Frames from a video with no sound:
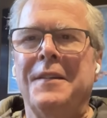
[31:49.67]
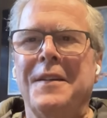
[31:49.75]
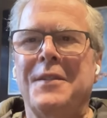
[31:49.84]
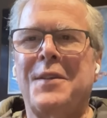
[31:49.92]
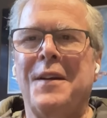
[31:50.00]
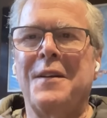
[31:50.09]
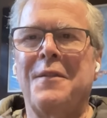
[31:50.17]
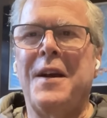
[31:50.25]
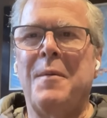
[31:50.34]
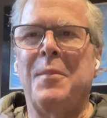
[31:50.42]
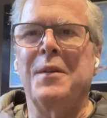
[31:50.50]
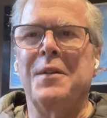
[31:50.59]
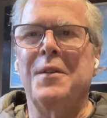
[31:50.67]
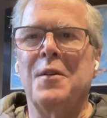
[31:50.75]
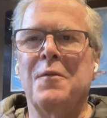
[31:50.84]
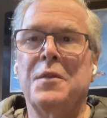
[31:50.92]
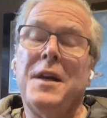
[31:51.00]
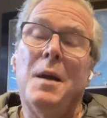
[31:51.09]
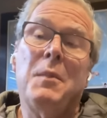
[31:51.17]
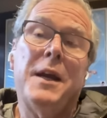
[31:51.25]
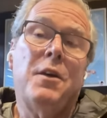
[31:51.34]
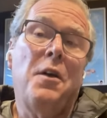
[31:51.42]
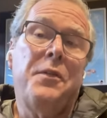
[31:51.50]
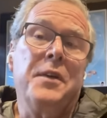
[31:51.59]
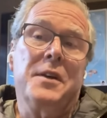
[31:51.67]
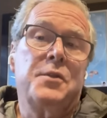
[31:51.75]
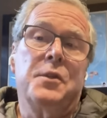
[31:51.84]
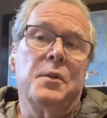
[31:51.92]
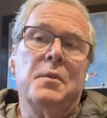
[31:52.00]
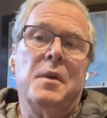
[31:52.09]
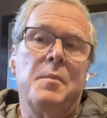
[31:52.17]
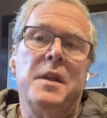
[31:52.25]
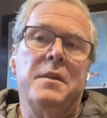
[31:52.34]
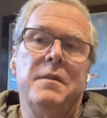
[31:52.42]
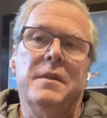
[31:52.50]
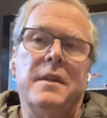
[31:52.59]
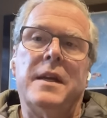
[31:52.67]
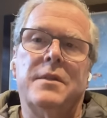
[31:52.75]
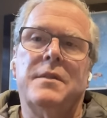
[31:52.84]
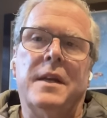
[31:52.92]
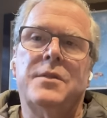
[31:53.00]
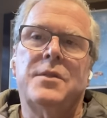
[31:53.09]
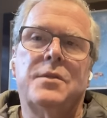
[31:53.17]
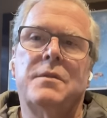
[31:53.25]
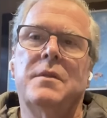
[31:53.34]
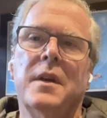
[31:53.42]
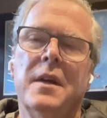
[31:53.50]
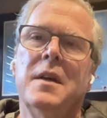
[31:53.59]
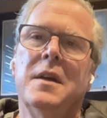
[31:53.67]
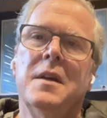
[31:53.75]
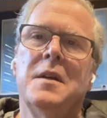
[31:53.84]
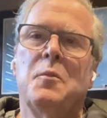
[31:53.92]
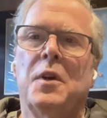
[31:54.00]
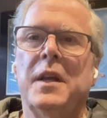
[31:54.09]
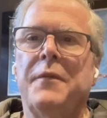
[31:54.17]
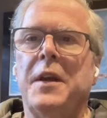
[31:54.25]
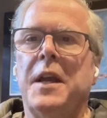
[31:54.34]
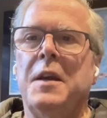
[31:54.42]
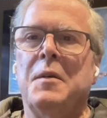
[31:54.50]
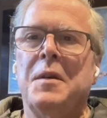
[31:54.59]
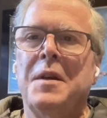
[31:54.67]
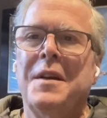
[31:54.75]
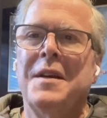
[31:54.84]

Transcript: Mm-hmm. It's kind of happened over time, like all things do. I mean, that that's we're living.